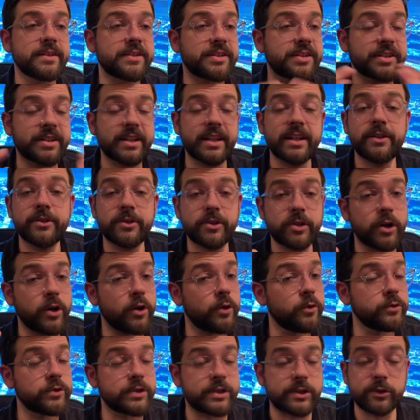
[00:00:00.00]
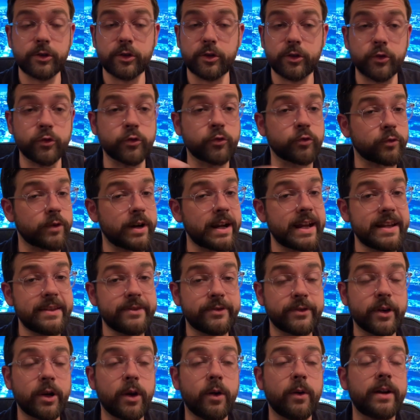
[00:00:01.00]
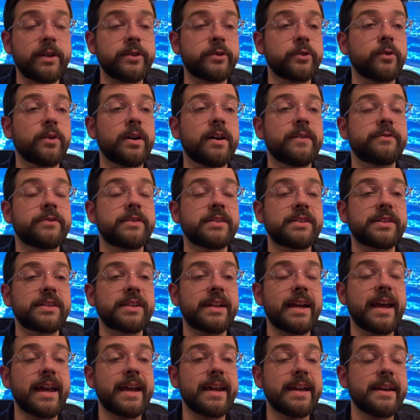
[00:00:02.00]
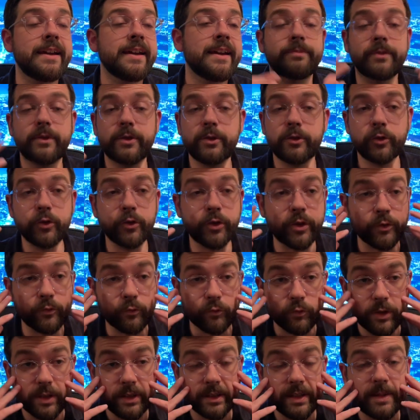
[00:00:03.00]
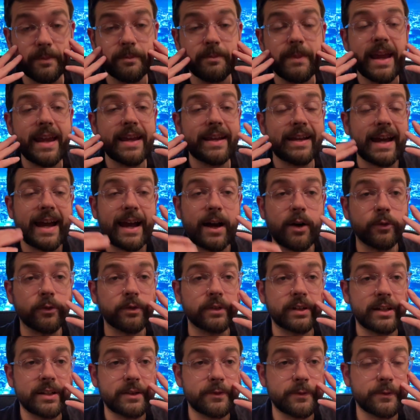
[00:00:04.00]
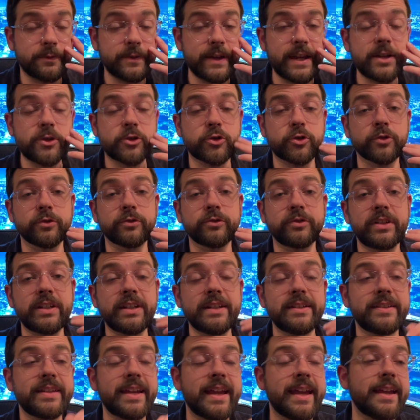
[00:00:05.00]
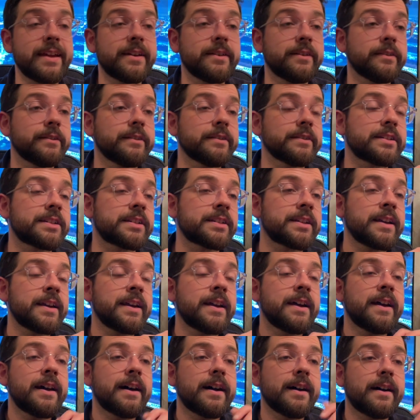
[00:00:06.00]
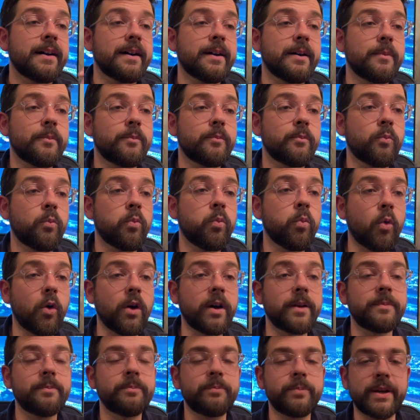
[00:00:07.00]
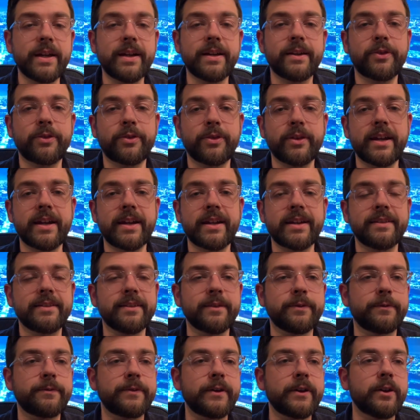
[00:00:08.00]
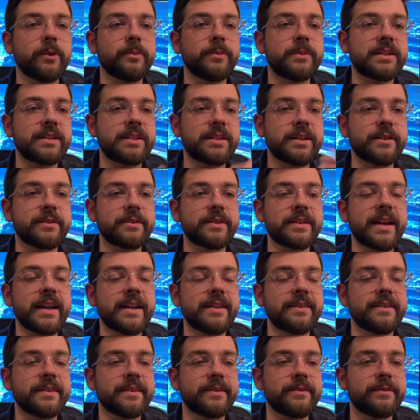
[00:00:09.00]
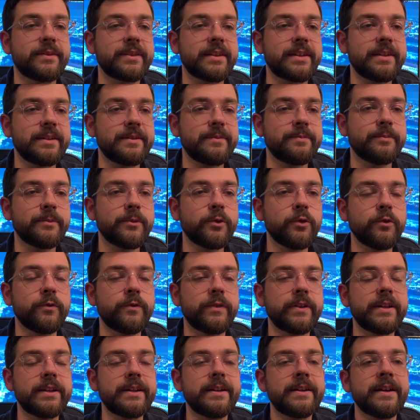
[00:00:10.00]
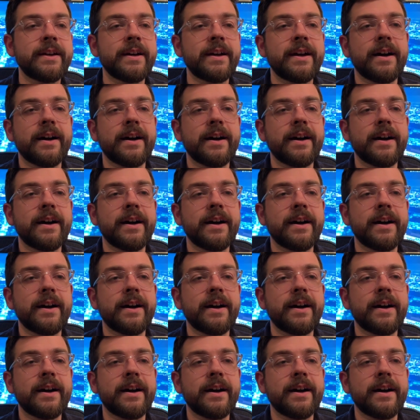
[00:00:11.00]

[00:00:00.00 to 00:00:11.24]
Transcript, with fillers: Skin tones look great, though, I do have to say. You can really make out, like, facial details. One big thing in the film is near the end of the movie,